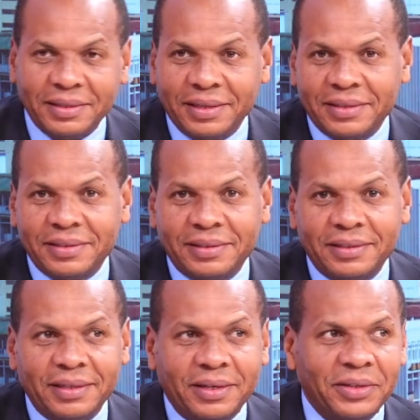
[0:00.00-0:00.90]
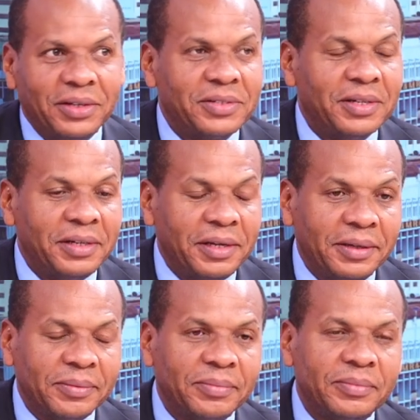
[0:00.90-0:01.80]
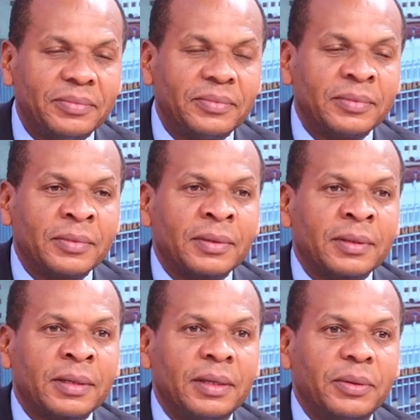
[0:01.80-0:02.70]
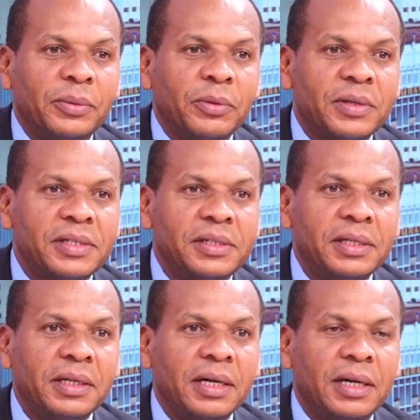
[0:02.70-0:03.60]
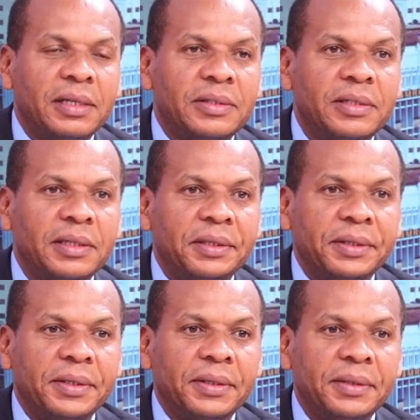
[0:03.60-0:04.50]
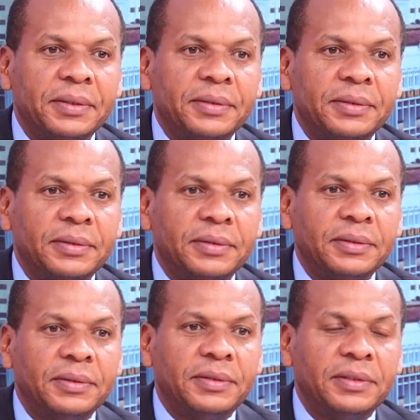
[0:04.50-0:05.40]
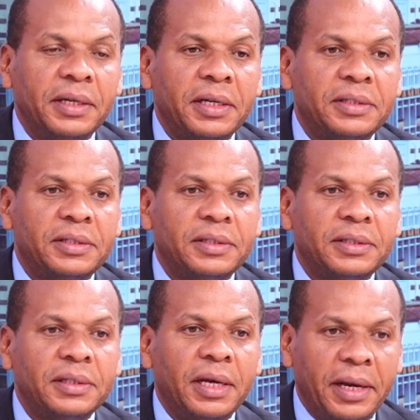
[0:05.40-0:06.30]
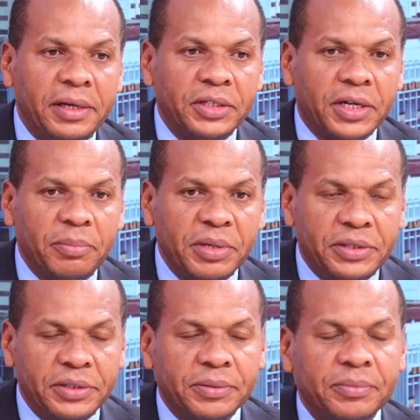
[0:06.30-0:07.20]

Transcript: that yesterday we were sitting as the Senate Energy Committee,